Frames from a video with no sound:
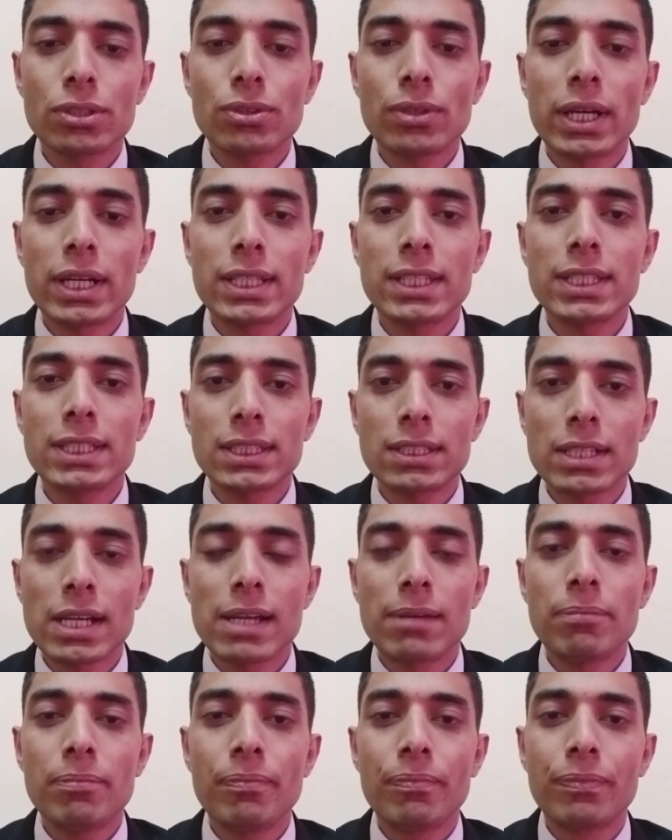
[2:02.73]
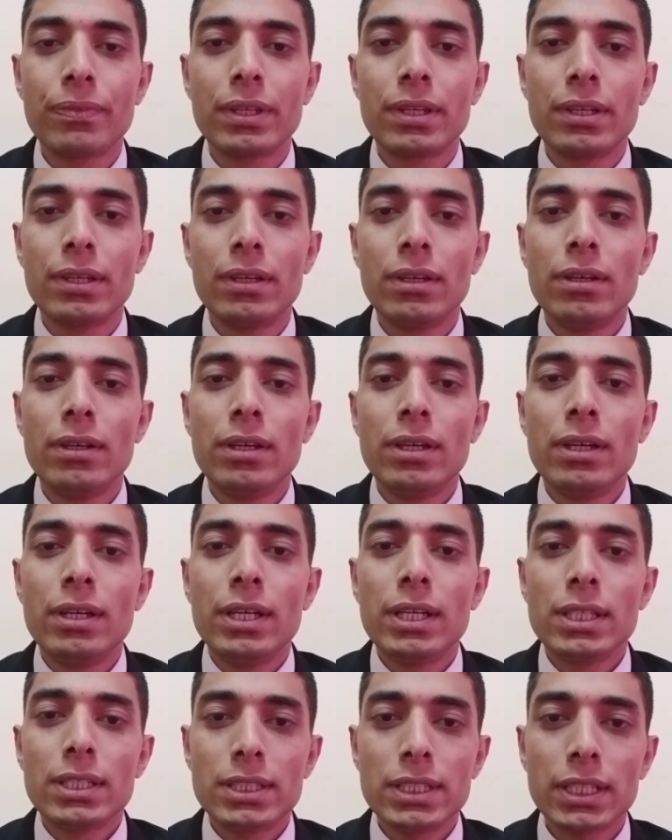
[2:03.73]
at this time
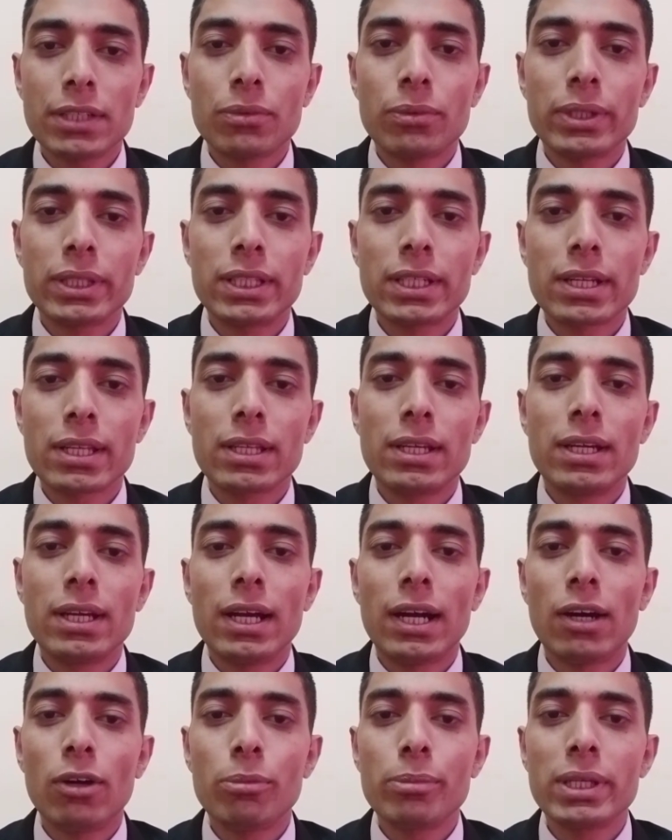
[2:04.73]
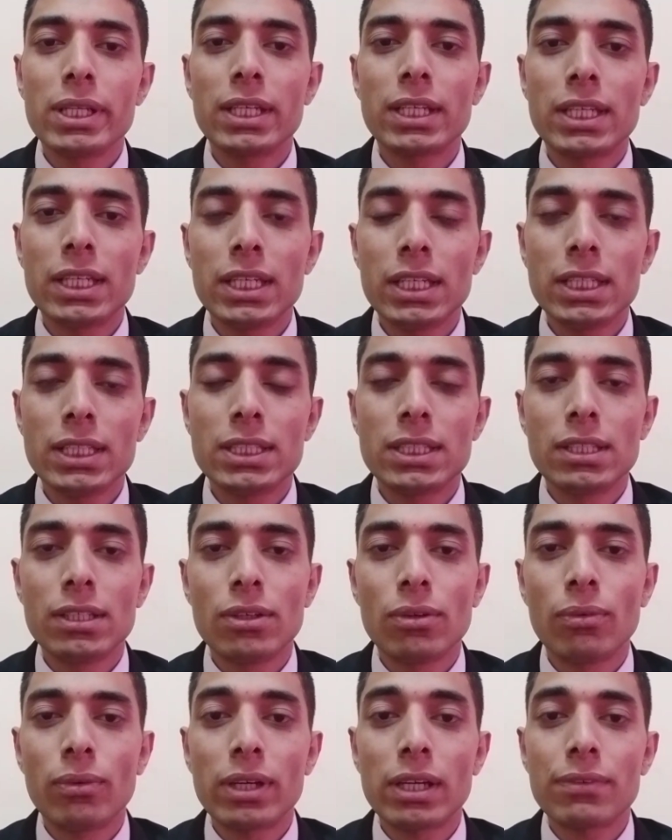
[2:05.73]
check whether how many keys
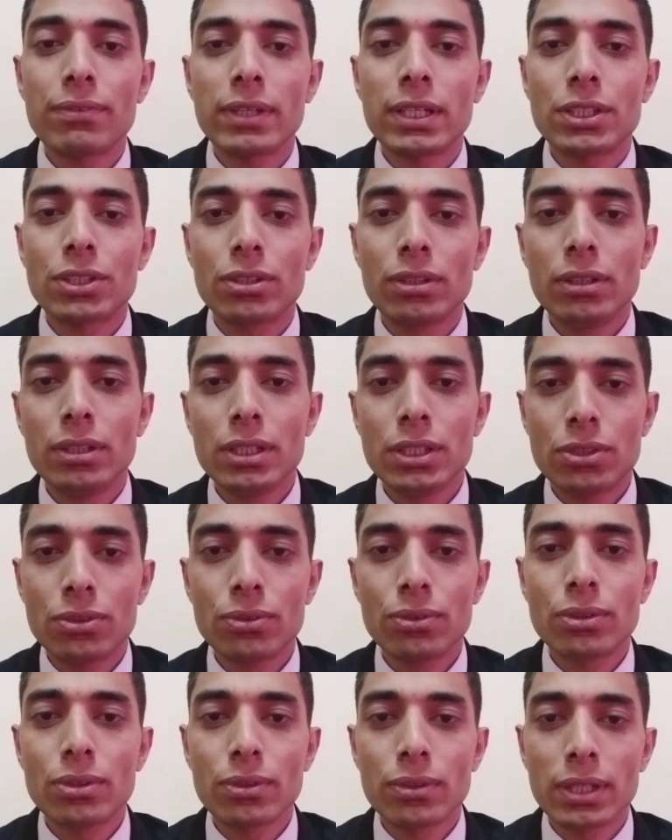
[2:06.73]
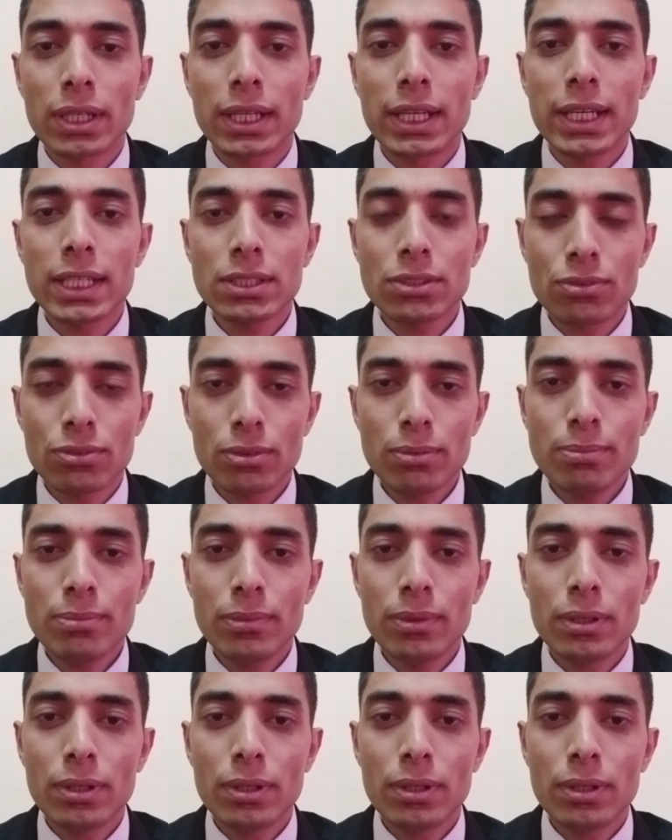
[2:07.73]
we have issued to the guest room